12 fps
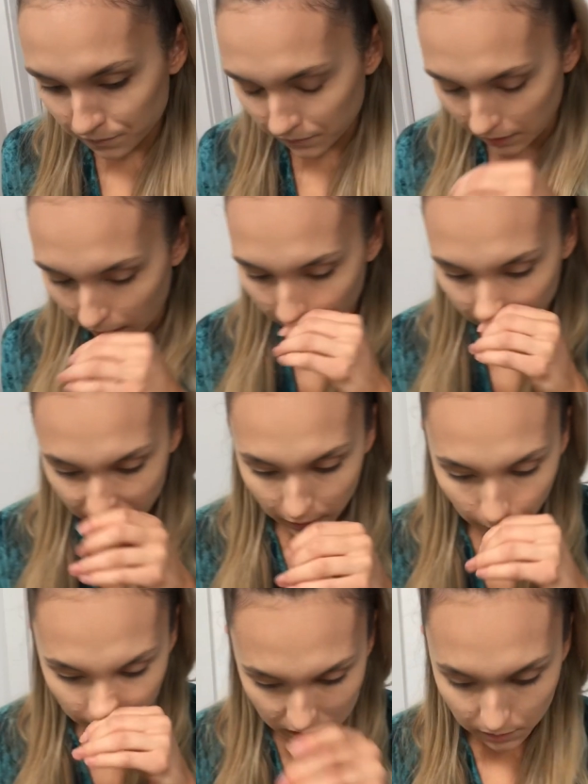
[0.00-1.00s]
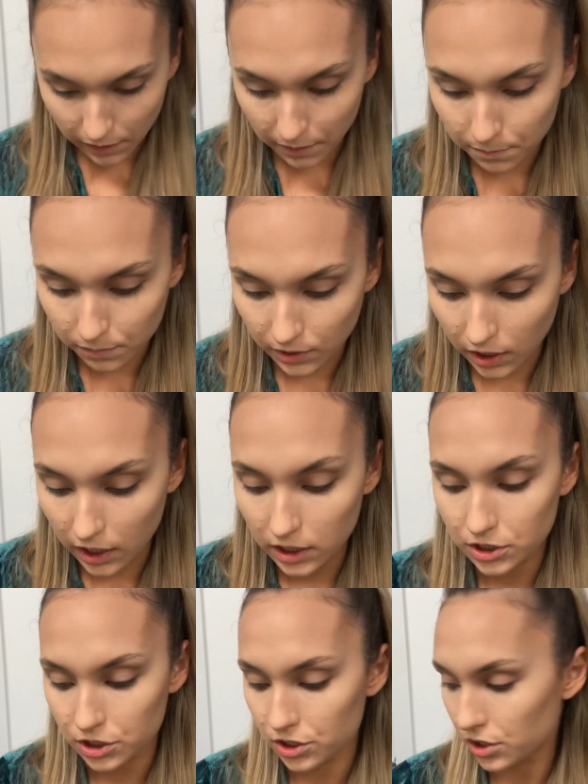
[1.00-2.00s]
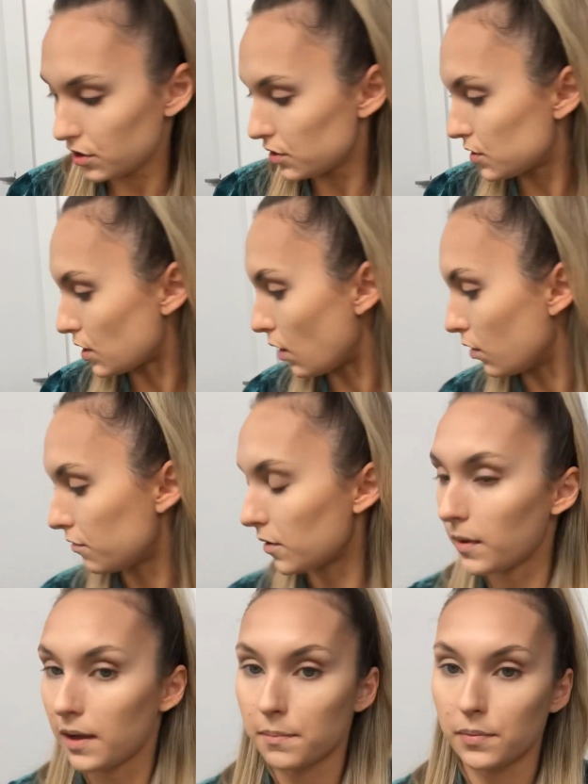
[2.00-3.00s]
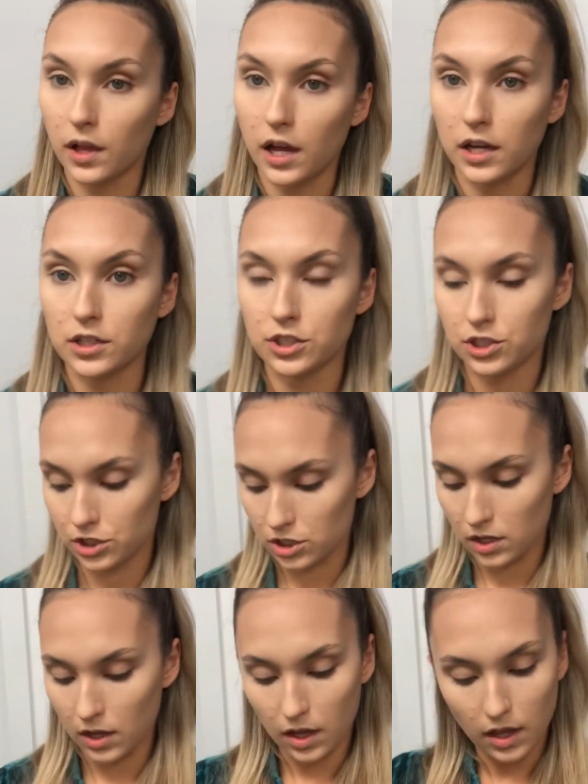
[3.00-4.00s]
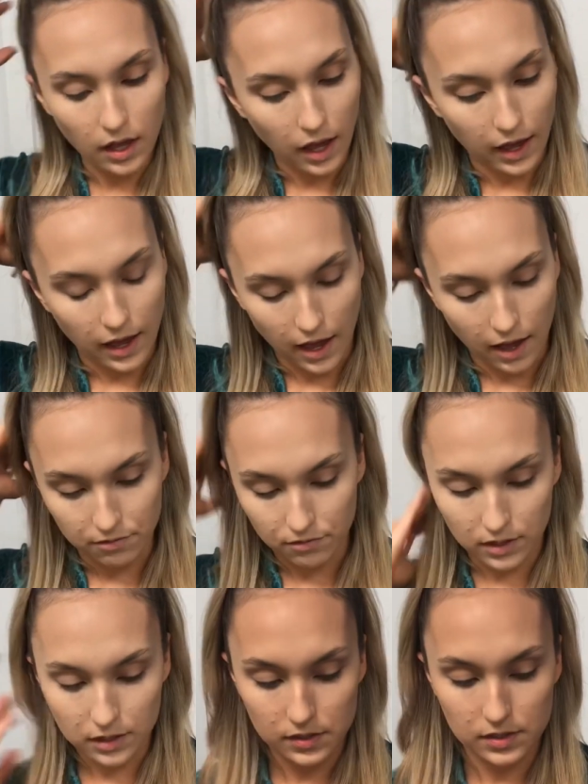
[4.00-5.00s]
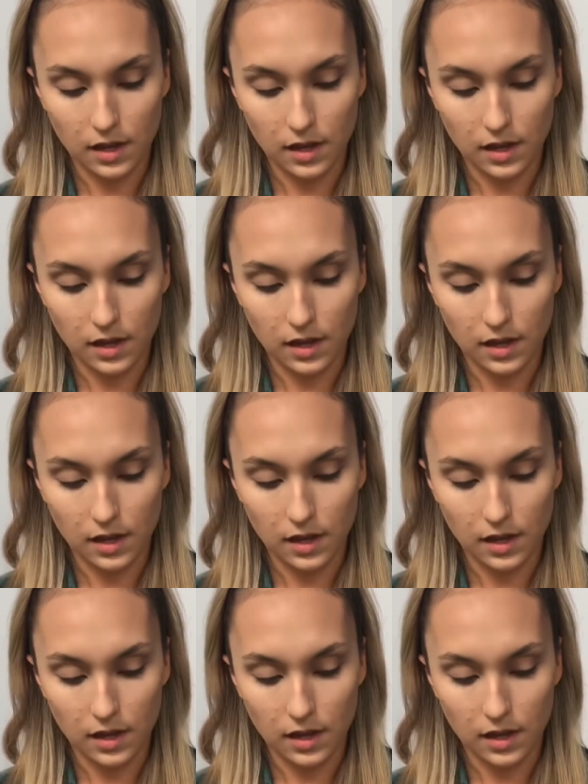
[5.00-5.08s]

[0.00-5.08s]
Now I'm gonna go into my blush. So for my blush, I have this